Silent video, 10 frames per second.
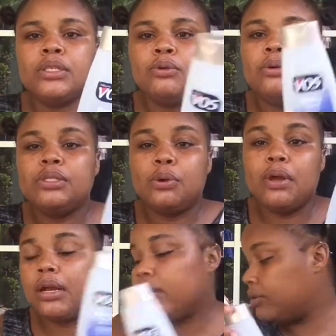Also, we
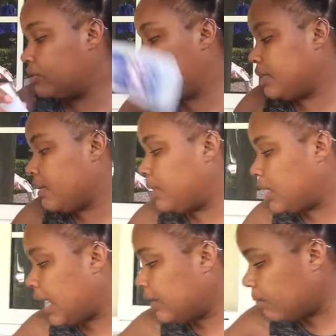are going to show you a look
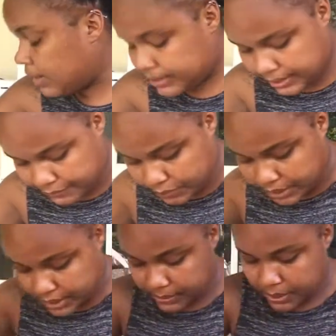at water for
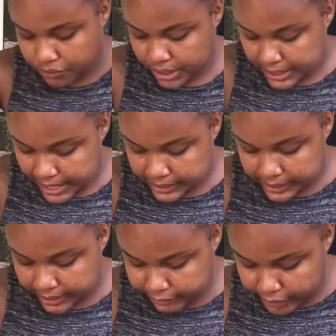your smell real nice
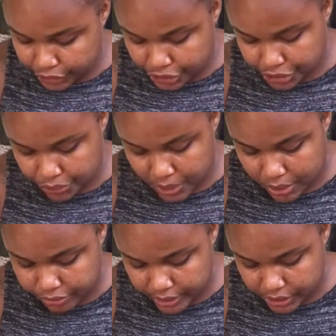and rich, well
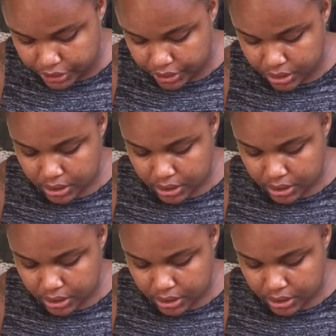rich.